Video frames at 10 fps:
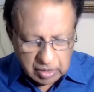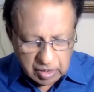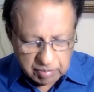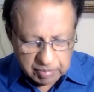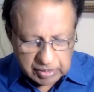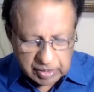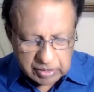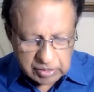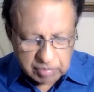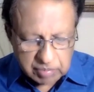Uh, but there
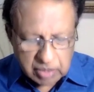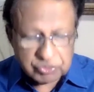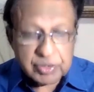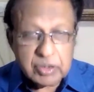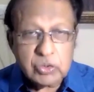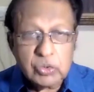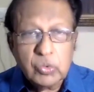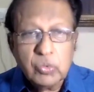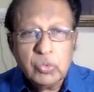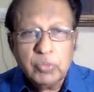are some countries
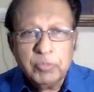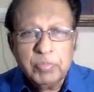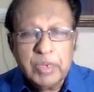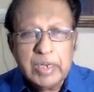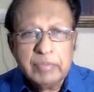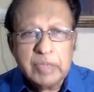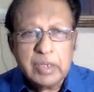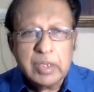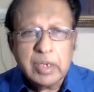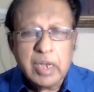who believe
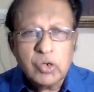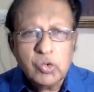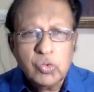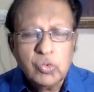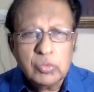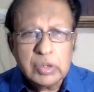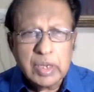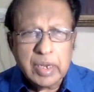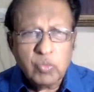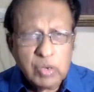that they can do,
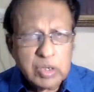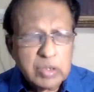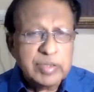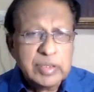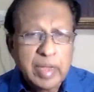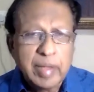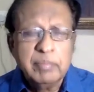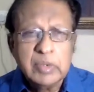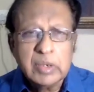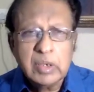they can work with them.